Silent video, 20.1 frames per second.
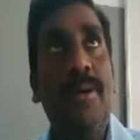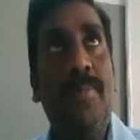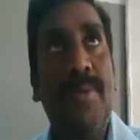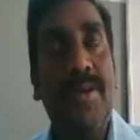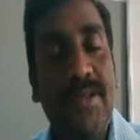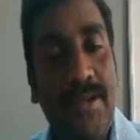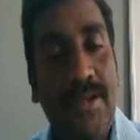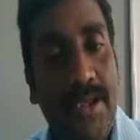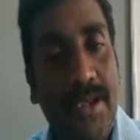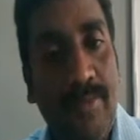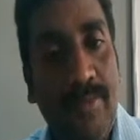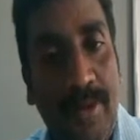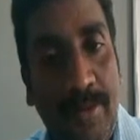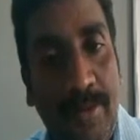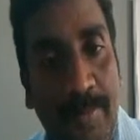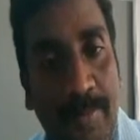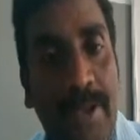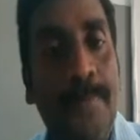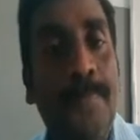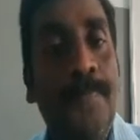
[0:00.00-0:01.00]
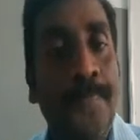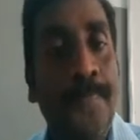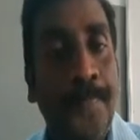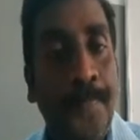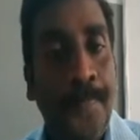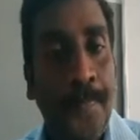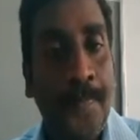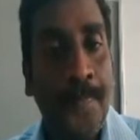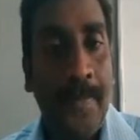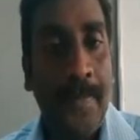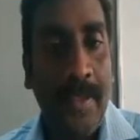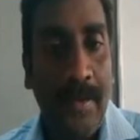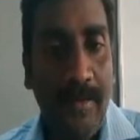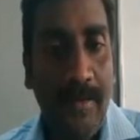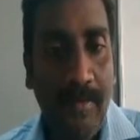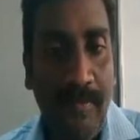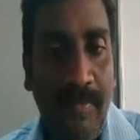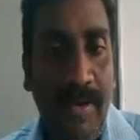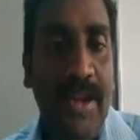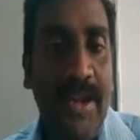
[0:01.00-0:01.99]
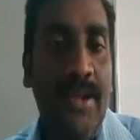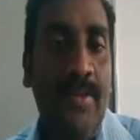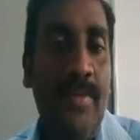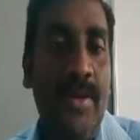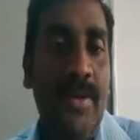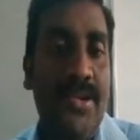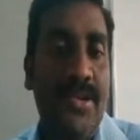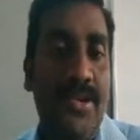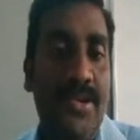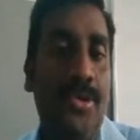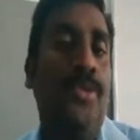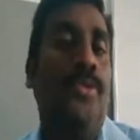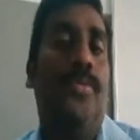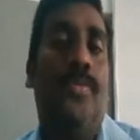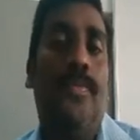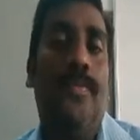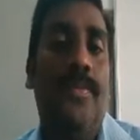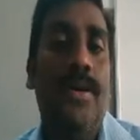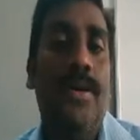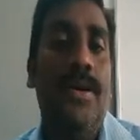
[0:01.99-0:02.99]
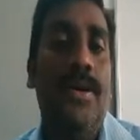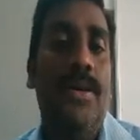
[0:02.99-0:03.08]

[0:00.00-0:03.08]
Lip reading: percentage will be very much low.